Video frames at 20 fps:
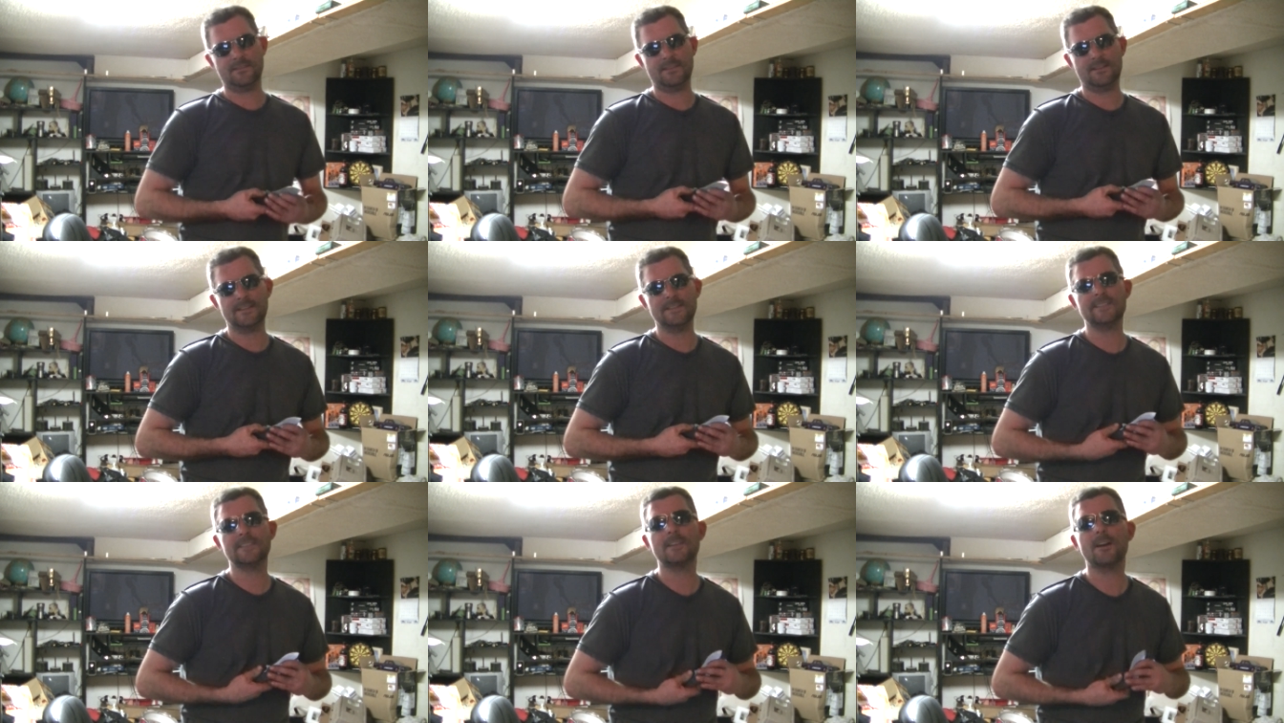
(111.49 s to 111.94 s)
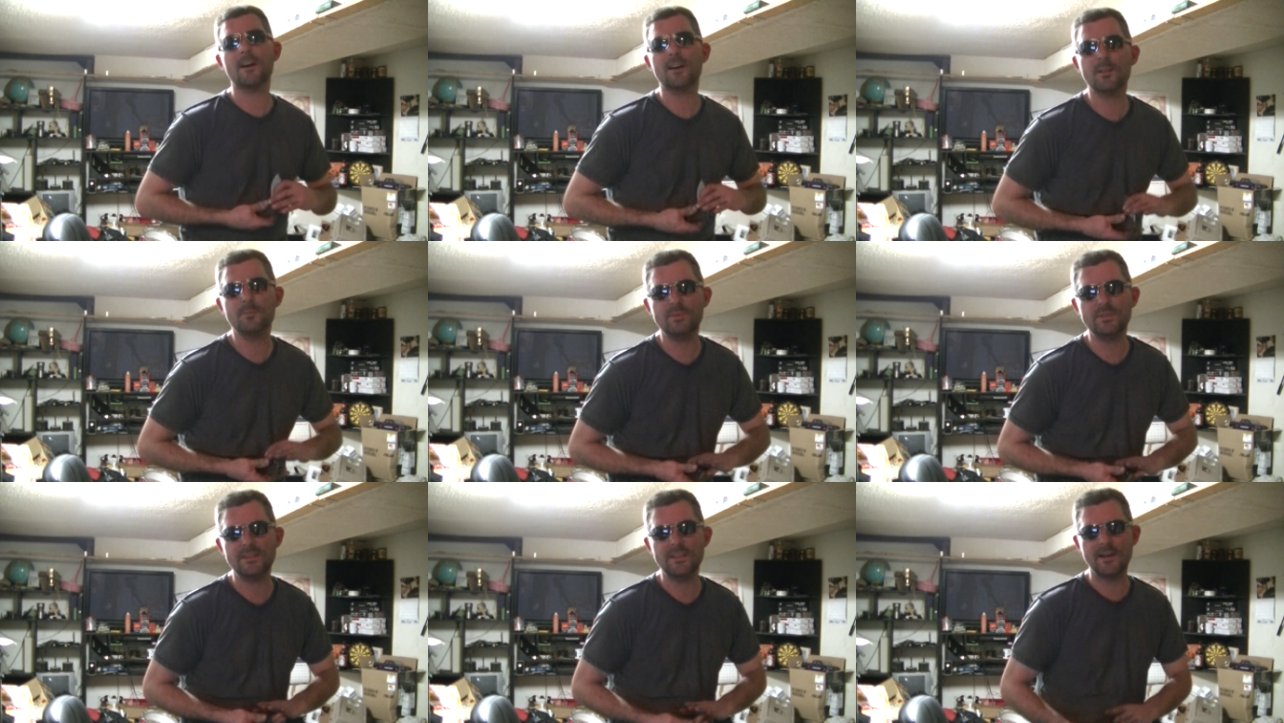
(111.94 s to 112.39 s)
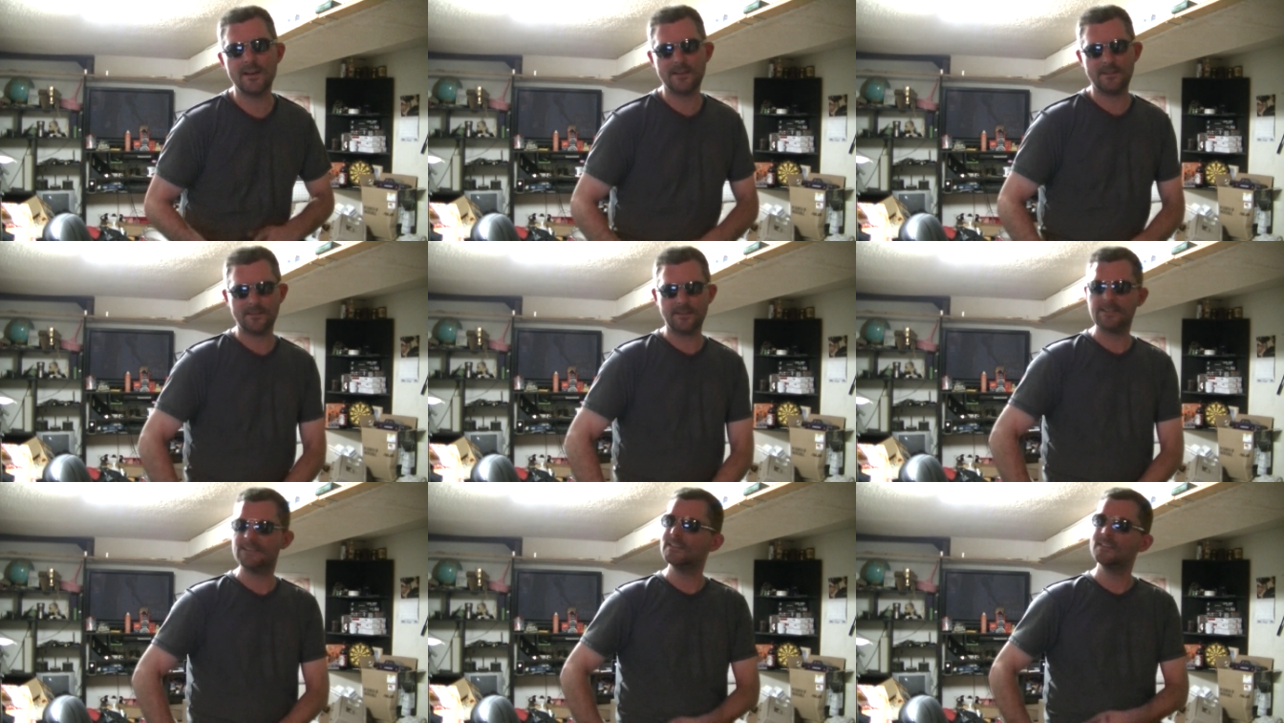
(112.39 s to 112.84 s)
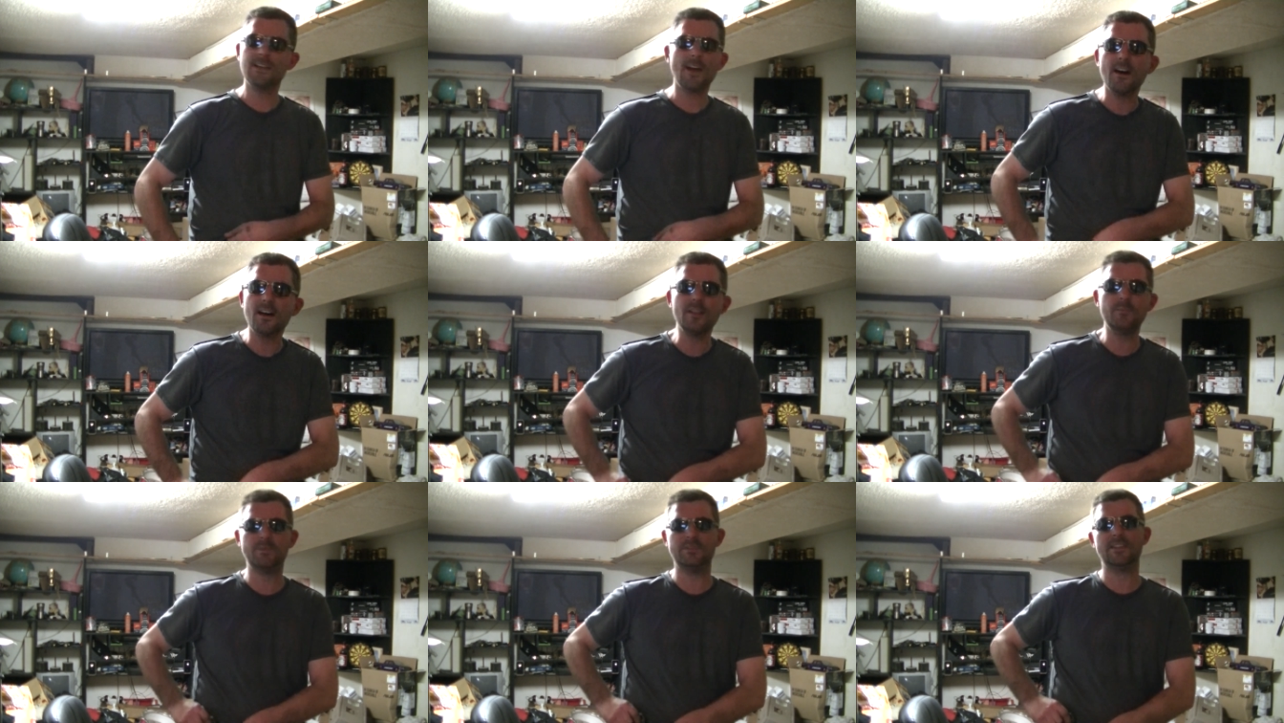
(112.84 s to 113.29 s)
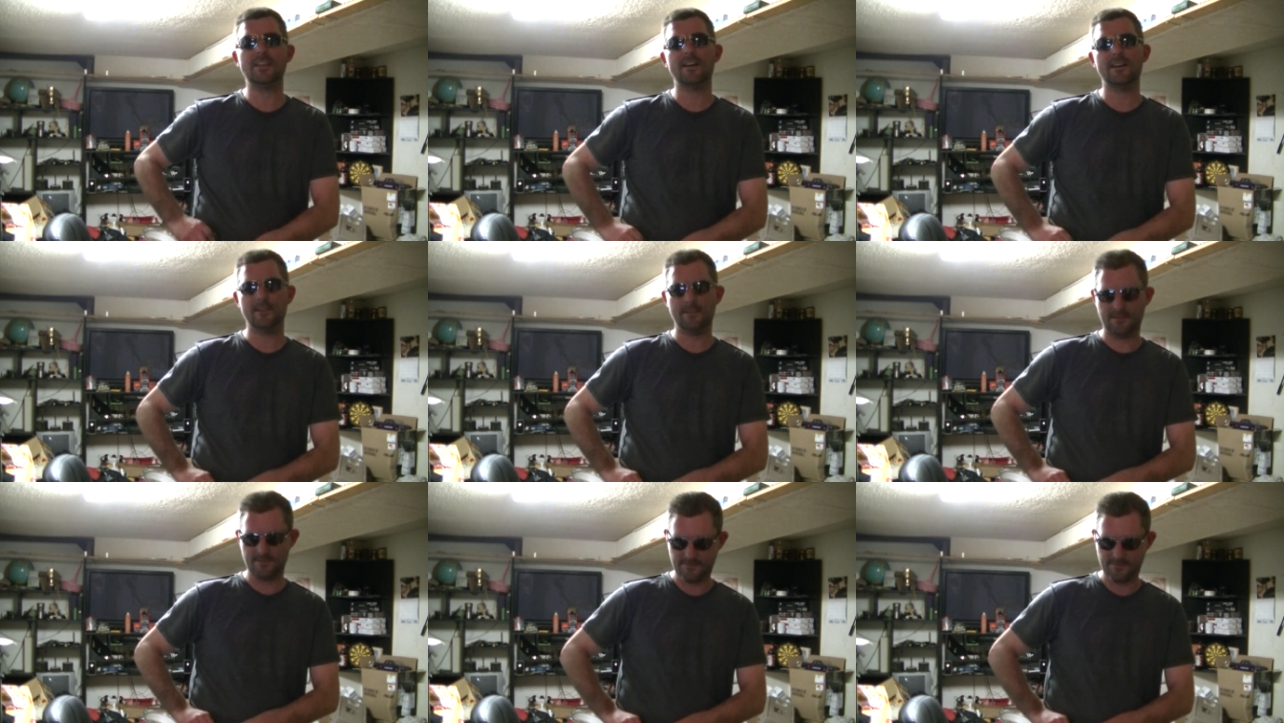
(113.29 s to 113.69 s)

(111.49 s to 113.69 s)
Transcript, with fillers: It's gotta be done. It's gotta be done.